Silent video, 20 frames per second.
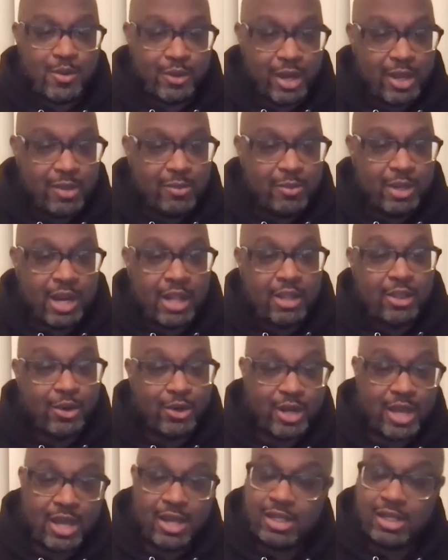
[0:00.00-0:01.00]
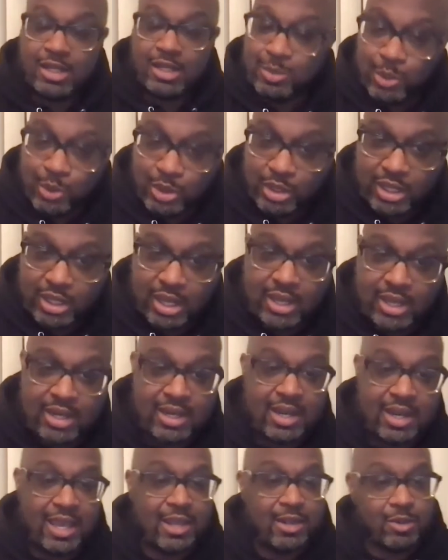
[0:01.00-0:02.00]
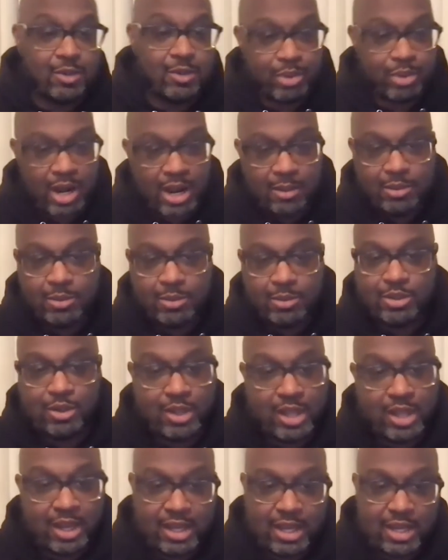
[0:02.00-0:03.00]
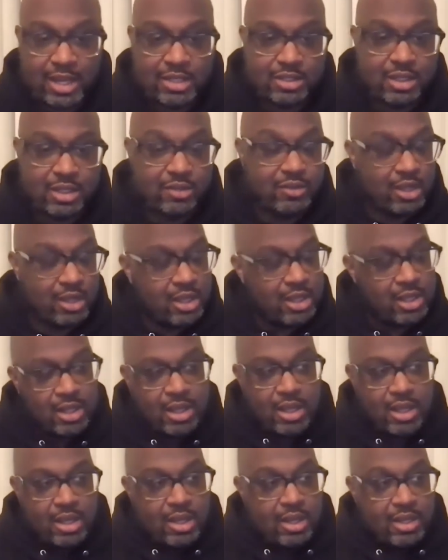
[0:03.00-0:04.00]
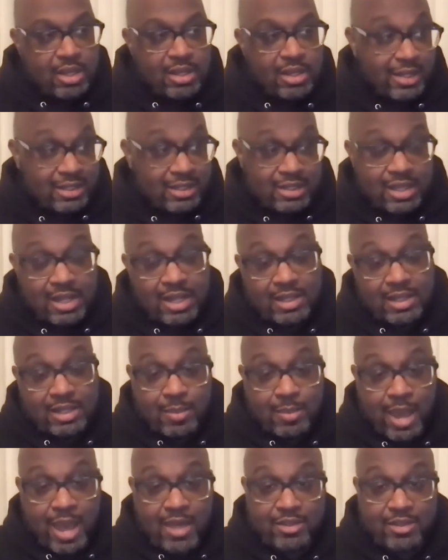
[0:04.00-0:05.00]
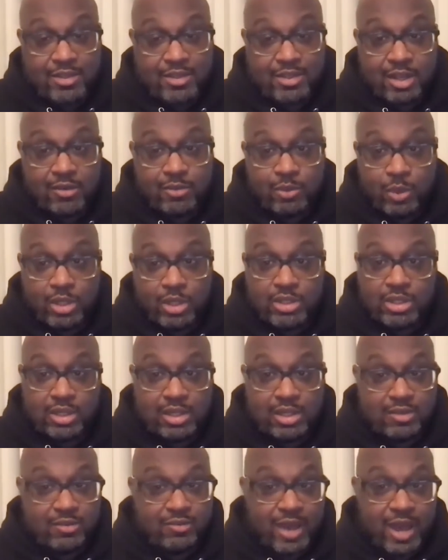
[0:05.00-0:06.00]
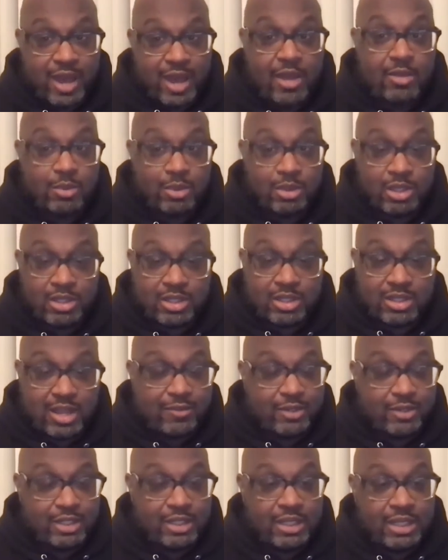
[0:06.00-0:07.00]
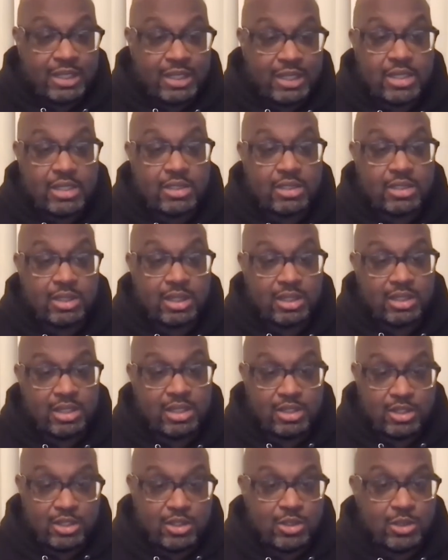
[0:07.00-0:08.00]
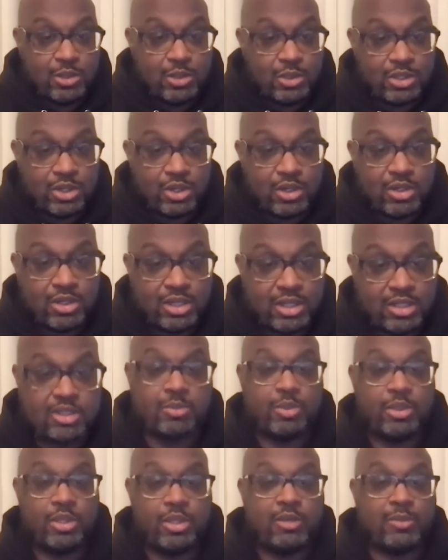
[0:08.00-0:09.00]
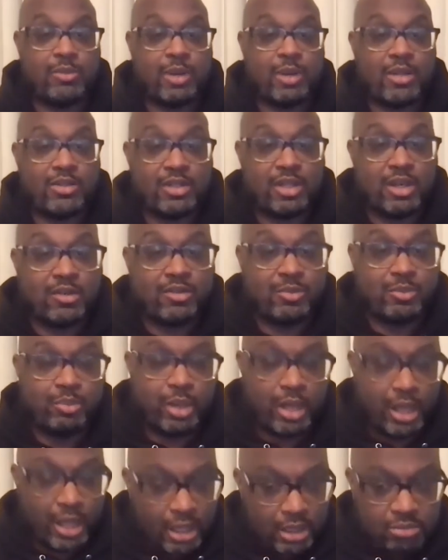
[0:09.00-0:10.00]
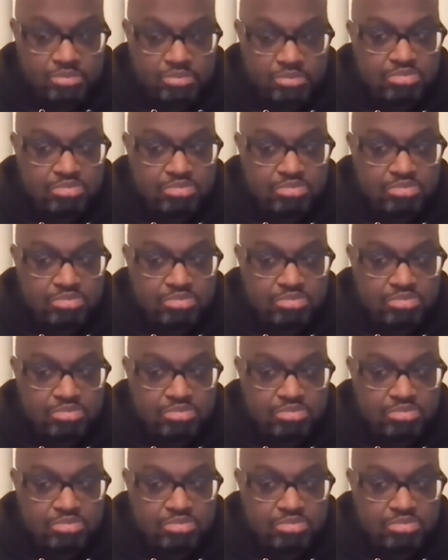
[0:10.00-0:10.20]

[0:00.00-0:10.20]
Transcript: right? But I learned how to communicate and handle problems and all that kind of stuff. Not to say that the math stuff wasn't it's invaluable because it definitely is. It teaches you a certain discipline about stuff, but